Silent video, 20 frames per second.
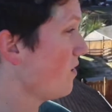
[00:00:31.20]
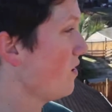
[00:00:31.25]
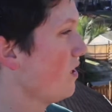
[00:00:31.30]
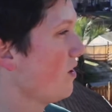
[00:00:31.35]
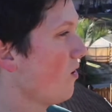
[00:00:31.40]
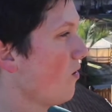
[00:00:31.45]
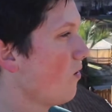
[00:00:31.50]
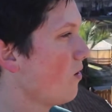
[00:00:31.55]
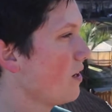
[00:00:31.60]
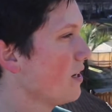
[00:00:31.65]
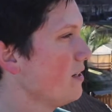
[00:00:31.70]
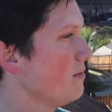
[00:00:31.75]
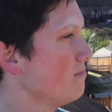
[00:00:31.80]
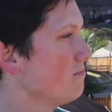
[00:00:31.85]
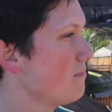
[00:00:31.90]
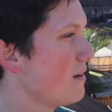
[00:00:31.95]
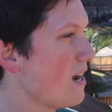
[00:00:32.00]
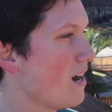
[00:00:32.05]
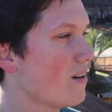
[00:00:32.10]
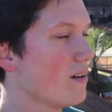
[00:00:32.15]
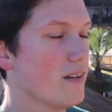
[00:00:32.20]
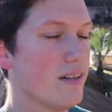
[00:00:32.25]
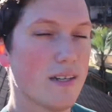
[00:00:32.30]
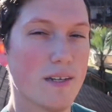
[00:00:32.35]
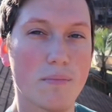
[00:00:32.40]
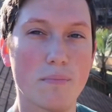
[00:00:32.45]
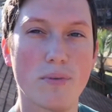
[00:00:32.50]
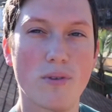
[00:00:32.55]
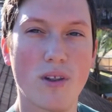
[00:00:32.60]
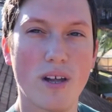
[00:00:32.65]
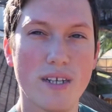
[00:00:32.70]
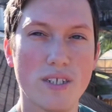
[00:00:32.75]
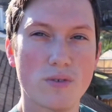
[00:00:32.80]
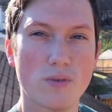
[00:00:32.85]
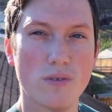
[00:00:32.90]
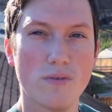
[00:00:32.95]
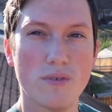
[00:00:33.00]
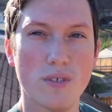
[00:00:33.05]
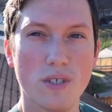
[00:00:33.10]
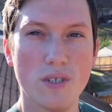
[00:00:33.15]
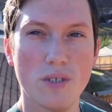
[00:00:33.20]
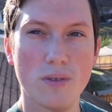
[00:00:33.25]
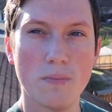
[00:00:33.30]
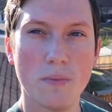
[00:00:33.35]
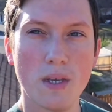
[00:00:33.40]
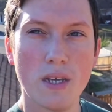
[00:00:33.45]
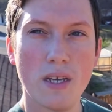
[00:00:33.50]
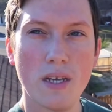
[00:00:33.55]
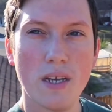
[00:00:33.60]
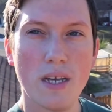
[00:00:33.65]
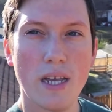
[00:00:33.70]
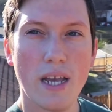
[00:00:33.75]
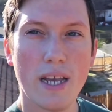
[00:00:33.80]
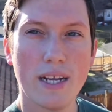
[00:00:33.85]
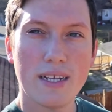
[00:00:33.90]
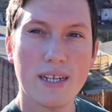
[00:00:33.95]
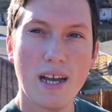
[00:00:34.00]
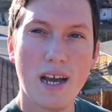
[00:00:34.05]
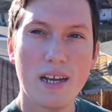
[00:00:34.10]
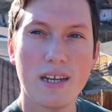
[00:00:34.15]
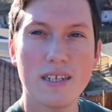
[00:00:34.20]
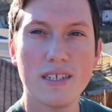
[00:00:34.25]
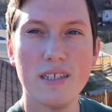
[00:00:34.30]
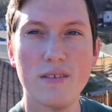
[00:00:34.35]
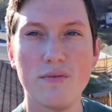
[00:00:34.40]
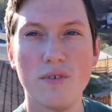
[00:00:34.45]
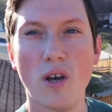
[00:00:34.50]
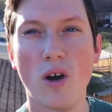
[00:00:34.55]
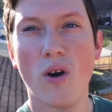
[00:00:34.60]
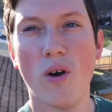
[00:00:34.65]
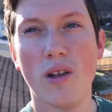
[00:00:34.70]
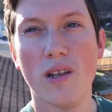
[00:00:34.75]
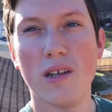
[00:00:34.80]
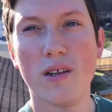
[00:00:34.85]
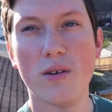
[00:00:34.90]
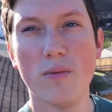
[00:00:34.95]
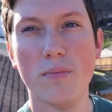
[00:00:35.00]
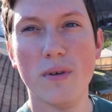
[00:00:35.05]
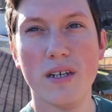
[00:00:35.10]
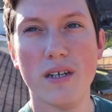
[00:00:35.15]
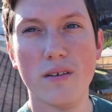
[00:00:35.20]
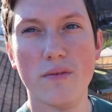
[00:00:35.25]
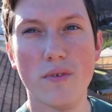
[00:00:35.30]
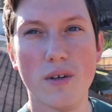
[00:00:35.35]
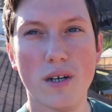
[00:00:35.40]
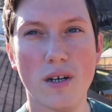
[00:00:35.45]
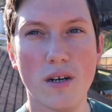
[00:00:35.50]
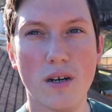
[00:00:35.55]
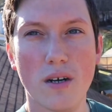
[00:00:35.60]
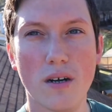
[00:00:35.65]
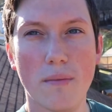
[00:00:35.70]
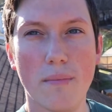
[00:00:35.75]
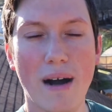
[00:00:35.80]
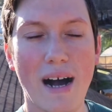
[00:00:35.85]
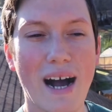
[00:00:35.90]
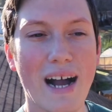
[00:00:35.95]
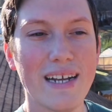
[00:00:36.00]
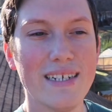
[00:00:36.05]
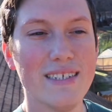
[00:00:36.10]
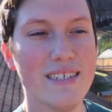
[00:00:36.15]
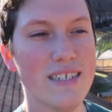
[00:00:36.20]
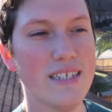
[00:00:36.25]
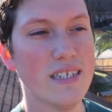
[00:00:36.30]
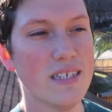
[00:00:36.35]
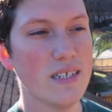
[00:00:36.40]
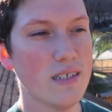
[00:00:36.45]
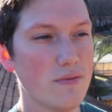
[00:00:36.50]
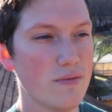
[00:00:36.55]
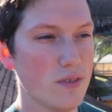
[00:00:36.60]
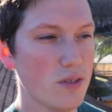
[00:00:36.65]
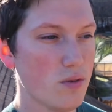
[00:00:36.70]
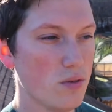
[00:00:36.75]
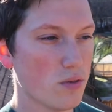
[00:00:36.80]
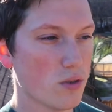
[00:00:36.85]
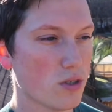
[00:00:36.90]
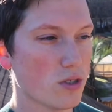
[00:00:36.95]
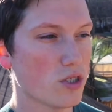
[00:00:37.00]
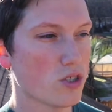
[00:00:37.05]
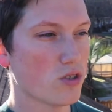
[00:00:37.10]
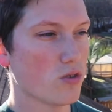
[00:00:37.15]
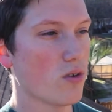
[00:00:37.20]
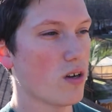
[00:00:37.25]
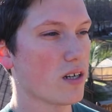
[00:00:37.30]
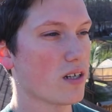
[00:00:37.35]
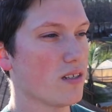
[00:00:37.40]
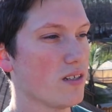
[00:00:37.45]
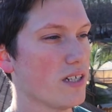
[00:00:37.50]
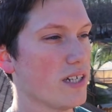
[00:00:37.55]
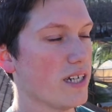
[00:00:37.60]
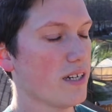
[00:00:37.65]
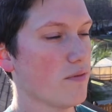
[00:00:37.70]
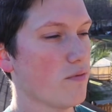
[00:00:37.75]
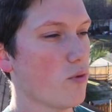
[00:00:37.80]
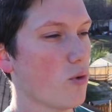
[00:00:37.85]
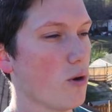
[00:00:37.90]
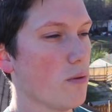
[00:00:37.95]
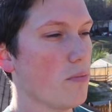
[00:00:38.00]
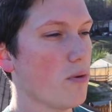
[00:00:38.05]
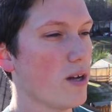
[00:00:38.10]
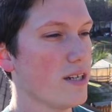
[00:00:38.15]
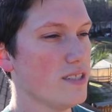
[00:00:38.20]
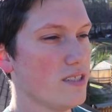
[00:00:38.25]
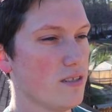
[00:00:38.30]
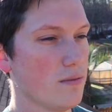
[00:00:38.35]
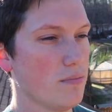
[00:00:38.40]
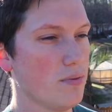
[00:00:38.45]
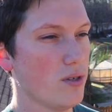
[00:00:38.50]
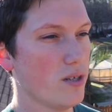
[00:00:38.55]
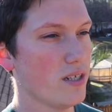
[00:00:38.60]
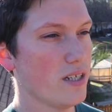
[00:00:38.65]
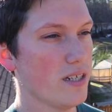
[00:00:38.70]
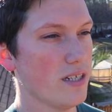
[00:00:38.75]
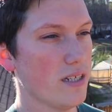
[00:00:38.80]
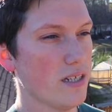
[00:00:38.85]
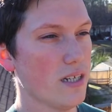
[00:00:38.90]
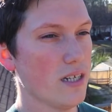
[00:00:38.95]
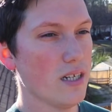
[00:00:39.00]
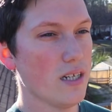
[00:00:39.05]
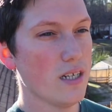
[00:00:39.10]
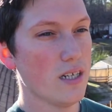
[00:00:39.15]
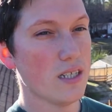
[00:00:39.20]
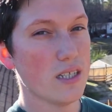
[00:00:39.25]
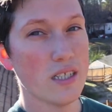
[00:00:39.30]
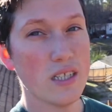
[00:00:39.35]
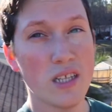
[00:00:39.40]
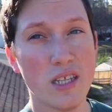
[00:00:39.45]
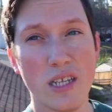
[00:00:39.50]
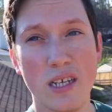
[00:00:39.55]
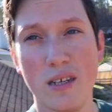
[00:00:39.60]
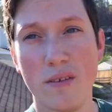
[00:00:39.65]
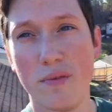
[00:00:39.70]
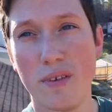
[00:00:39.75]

and already mounted and in place review and kind of give y'all a little bit of an um, idea if you are struggling for a place to put it. We live